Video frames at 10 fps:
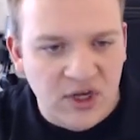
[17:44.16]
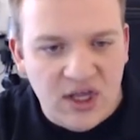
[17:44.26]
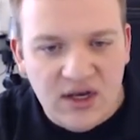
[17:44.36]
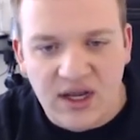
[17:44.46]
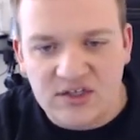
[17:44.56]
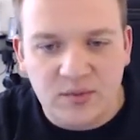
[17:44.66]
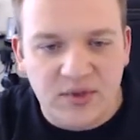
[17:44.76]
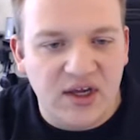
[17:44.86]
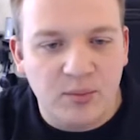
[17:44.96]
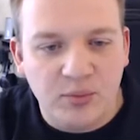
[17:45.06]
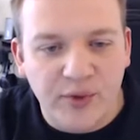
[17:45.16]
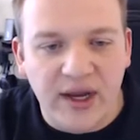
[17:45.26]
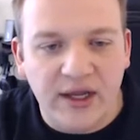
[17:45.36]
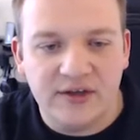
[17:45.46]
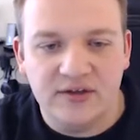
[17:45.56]
Next would be like a
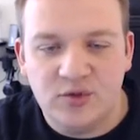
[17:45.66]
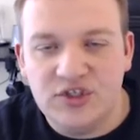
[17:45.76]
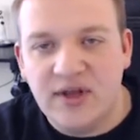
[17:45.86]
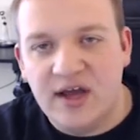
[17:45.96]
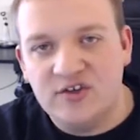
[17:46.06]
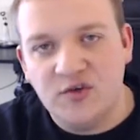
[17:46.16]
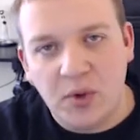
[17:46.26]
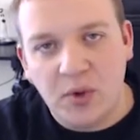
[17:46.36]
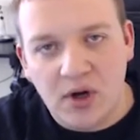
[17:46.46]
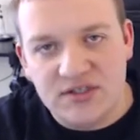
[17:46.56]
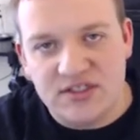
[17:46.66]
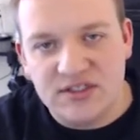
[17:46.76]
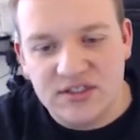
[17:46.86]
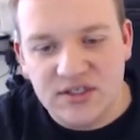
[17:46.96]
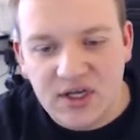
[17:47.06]
break, which allows for
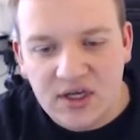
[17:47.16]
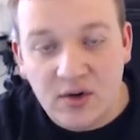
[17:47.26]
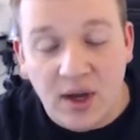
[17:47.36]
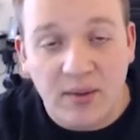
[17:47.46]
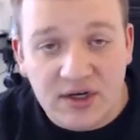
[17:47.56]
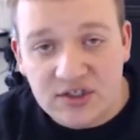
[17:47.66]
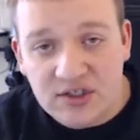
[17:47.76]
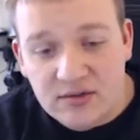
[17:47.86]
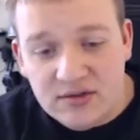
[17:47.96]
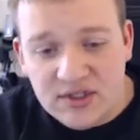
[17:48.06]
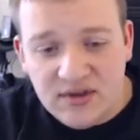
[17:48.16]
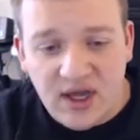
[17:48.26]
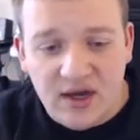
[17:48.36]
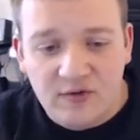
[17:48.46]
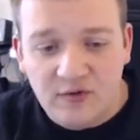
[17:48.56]
pauses. I'm actually using
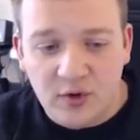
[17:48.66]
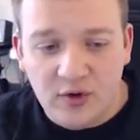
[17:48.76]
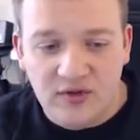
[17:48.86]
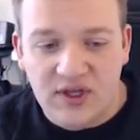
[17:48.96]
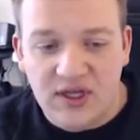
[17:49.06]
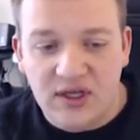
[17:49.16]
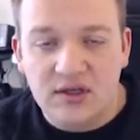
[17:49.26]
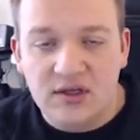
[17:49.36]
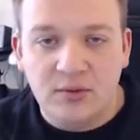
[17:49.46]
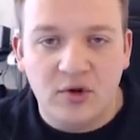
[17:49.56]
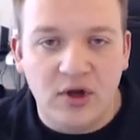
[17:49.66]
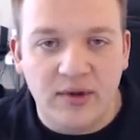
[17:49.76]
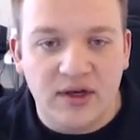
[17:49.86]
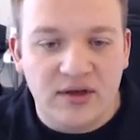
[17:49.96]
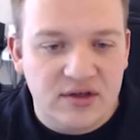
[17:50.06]
that for the
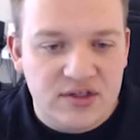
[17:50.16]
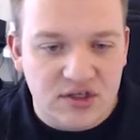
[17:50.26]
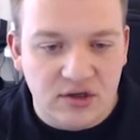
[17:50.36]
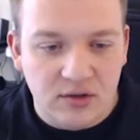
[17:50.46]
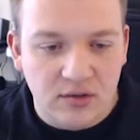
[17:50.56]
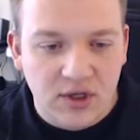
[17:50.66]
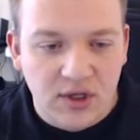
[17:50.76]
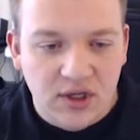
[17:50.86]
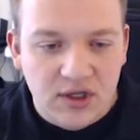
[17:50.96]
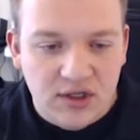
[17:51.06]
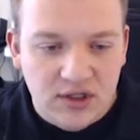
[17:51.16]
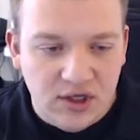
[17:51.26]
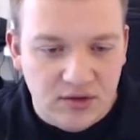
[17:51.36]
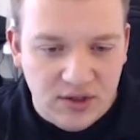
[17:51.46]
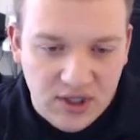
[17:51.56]
deployment. So,
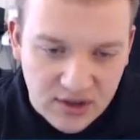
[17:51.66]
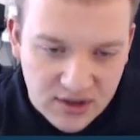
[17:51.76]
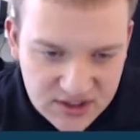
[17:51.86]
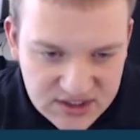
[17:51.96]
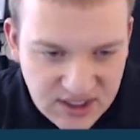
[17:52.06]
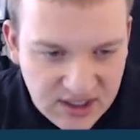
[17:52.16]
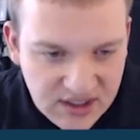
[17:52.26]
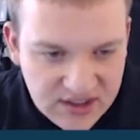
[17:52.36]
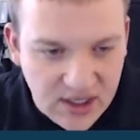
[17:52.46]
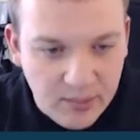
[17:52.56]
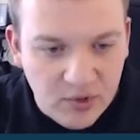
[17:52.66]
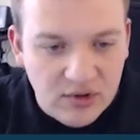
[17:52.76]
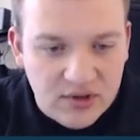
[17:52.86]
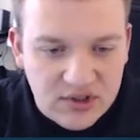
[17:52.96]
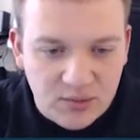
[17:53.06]
here the second
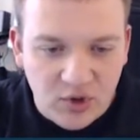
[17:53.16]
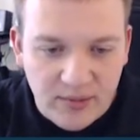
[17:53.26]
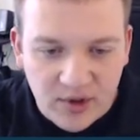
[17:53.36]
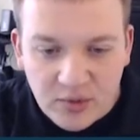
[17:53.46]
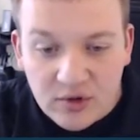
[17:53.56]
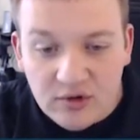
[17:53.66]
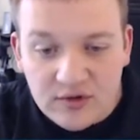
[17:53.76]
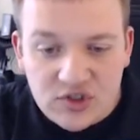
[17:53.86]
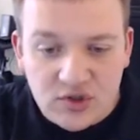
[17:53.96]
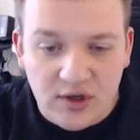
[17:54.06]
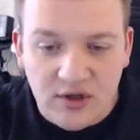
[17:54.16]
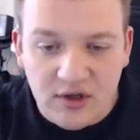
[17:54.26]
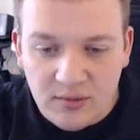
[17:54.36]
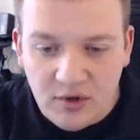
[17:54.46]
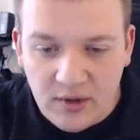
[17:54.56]
example, deployment approved, triggering the
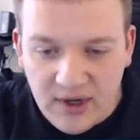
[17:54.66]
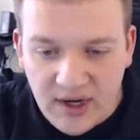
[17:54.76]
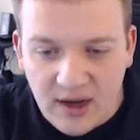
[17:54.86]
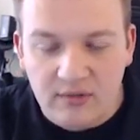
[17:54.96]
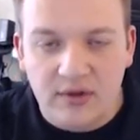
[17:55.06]
deployment now.